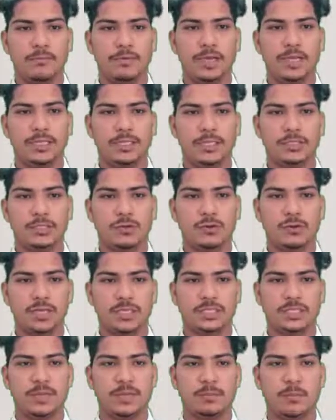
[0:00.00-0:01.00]
waste
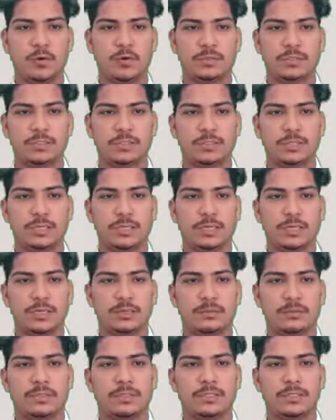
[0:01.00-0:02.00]
storage depots,
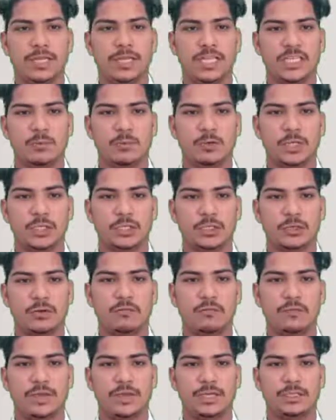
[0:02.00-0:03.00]
transportation
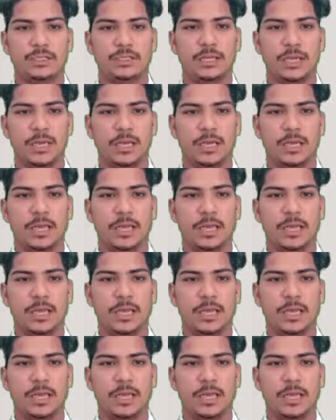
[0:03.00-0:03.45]
of waste,